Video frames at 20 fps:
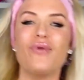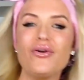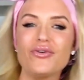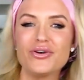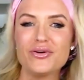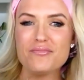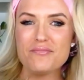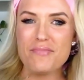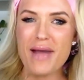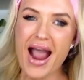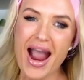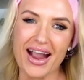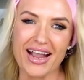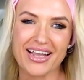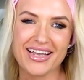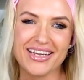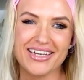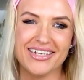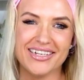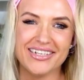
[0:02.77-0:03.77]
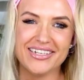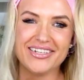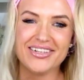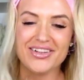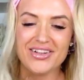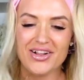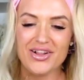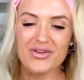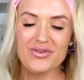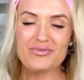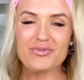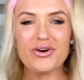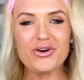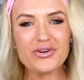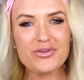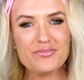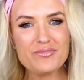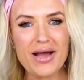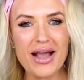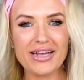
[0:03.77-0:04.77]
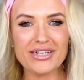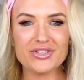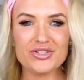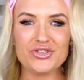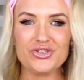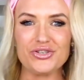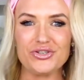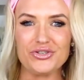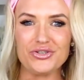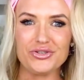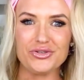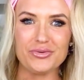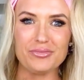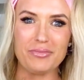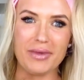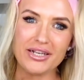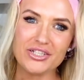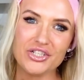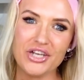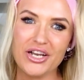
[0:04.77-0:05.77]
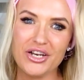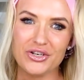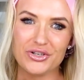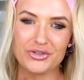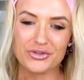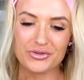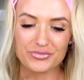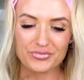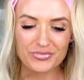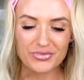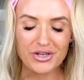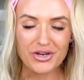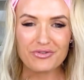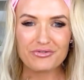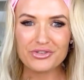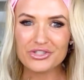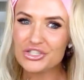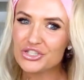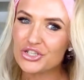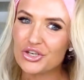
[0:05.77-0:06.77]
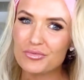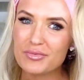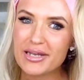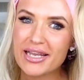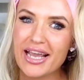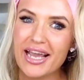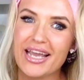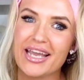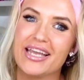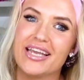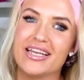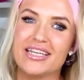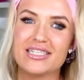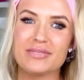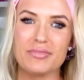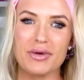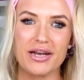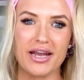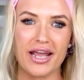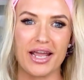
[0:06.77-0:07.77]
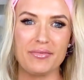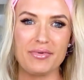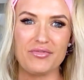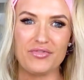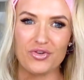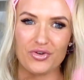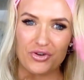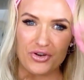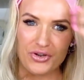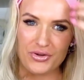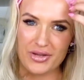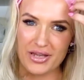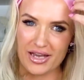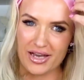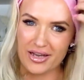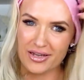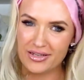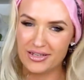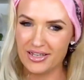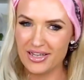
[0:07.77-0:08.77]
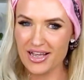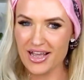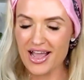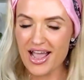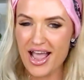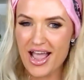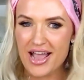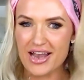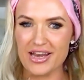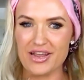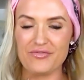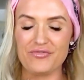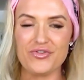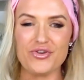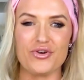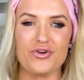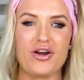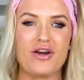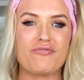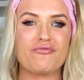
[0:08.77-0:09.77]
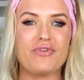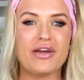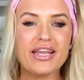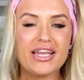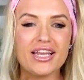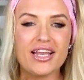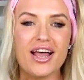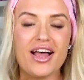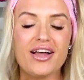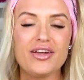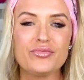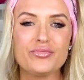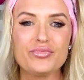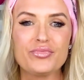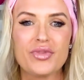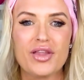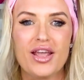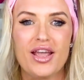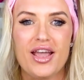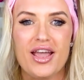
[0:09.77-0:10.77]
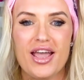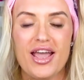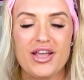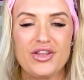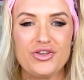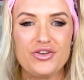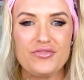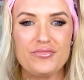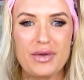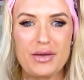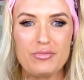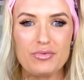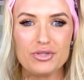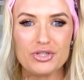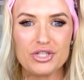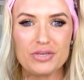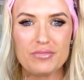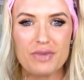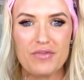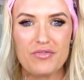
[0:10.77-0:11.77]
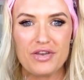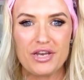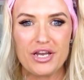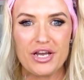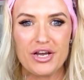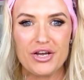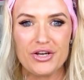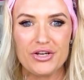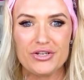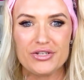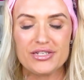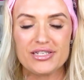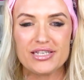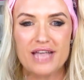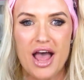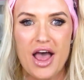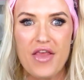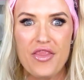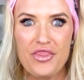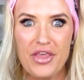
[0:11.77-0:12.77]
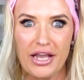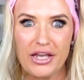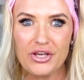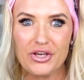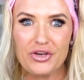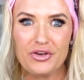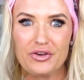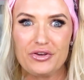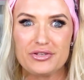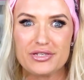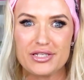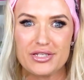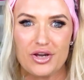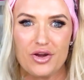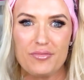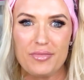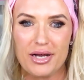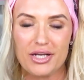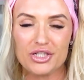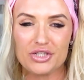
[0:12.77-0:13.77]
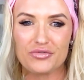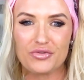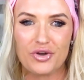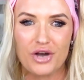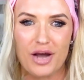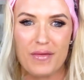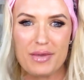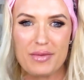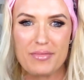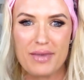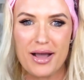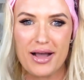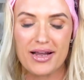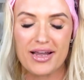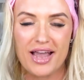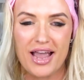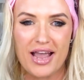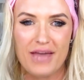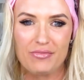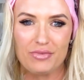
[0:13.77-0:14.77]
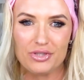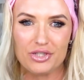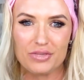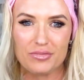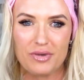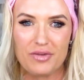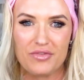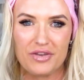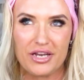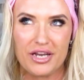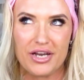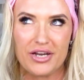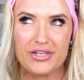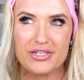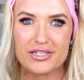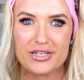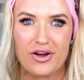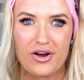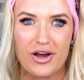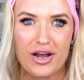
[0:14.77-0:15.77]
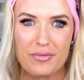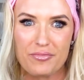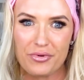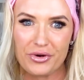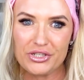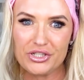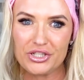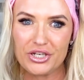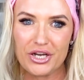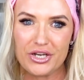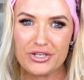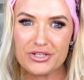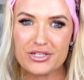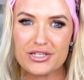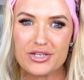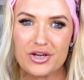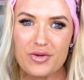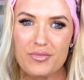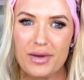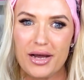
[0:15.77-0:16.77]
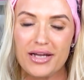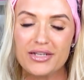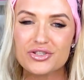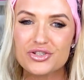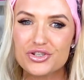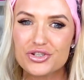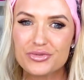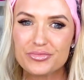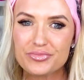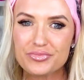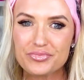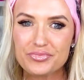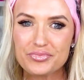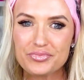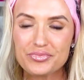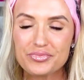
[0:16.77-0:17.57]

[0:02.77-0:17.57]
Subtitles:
Welcome back. Welcome back to my channel. Rechelle Mackay is my name if you're new here. And if you're a regular and you've been watching my videos, thank you so much for coming back and watching my videos. I appreciate you so much.